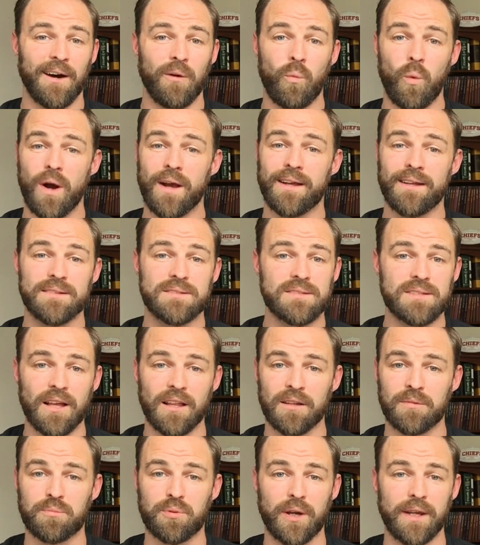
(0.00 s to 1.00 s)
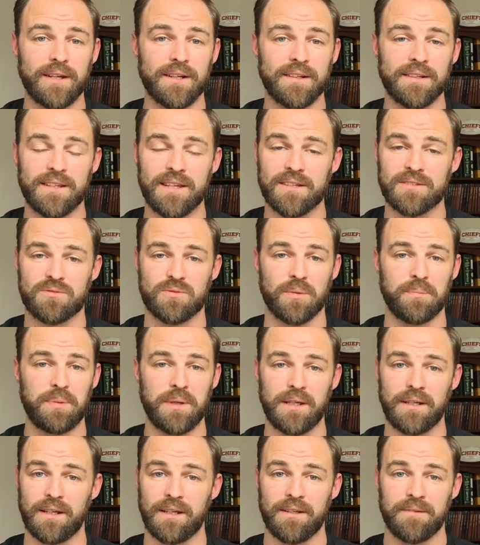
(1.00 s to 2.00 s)
what gets celebrated gets
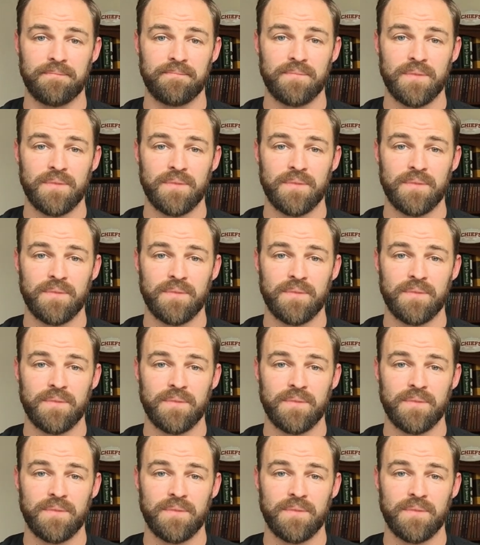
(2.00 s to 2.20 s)
repeated.